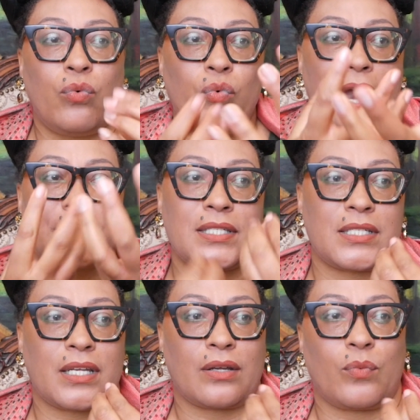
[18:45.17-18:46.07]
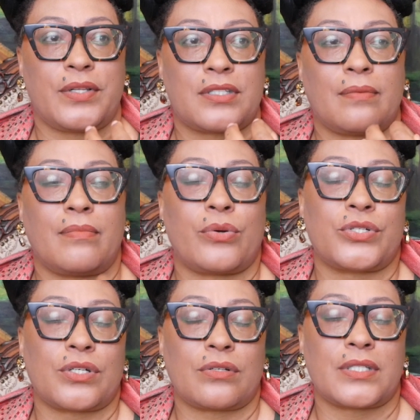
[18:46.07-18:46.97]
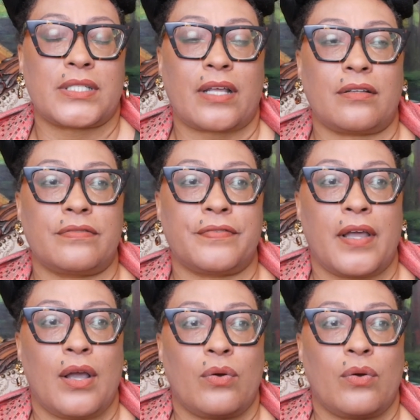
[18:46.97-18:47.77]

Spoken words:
resting one's emotional self